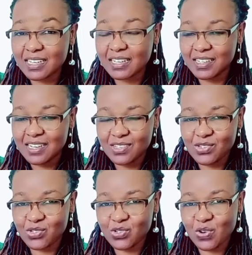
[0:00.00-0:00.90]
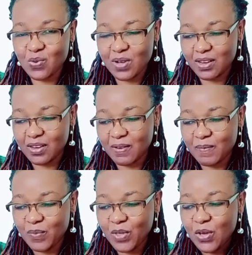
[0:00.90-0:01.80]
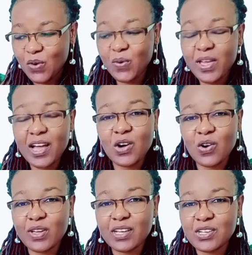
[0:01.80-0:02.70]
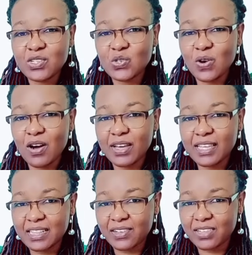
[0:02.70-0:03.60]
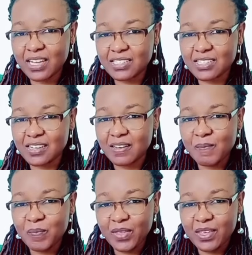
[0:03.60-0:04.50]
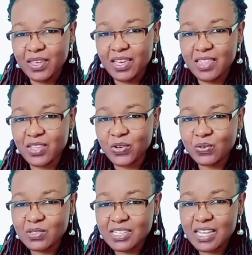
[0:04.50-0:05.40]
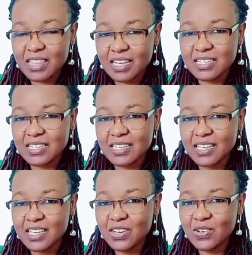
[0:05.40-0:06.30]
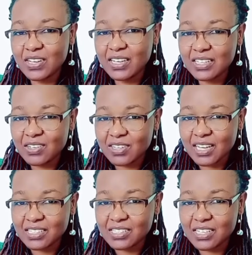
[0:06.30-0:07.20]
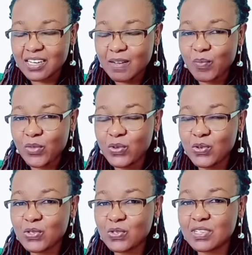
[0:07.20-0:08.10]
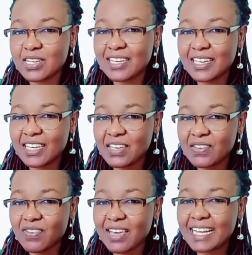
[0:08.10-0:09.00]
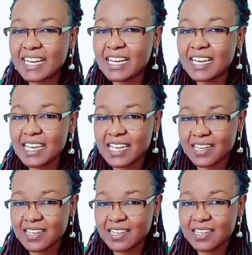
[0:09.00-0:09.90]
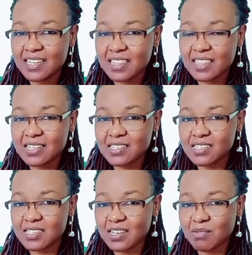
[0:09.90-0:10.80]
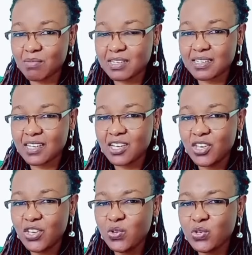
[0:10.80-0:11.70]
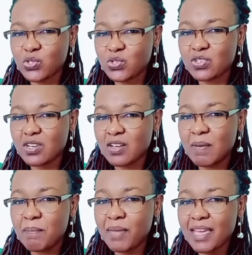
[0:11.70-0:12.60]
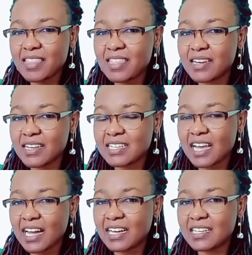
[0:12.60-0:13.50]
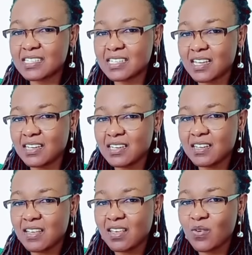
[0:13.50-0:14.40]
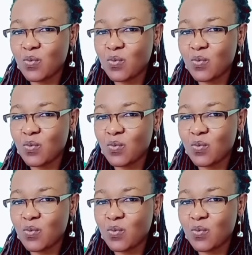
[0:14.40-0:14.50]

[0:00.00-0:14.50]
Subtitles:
We are going to our introduction. And the rules say that in your introduction, you should give a clear thesis statement. You should make the reader understand what you really believe.